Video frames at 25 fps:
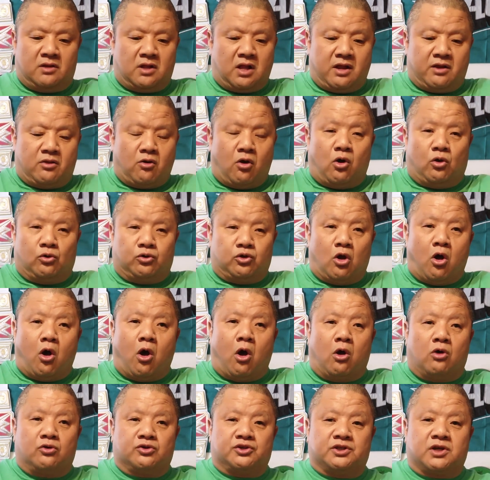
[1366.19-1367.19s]
like all
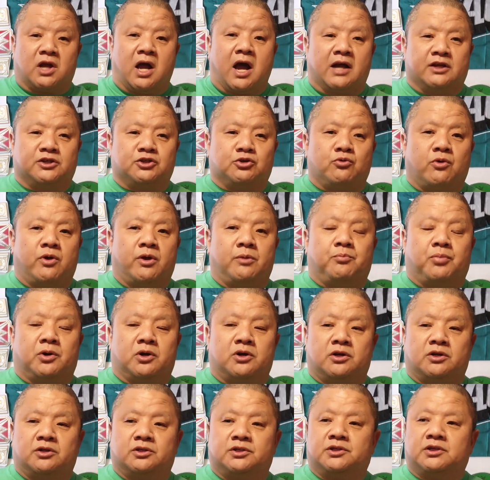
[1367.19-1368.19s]
tall
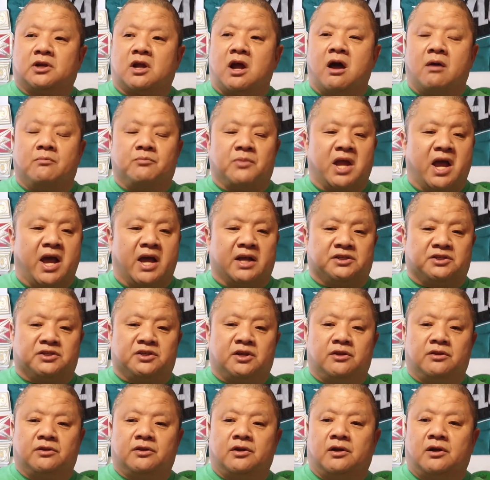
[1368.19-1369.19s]
skyscrapers, Comcast
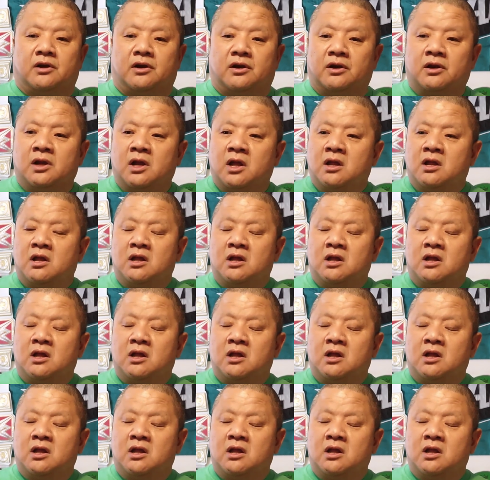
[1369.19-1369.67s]
Center,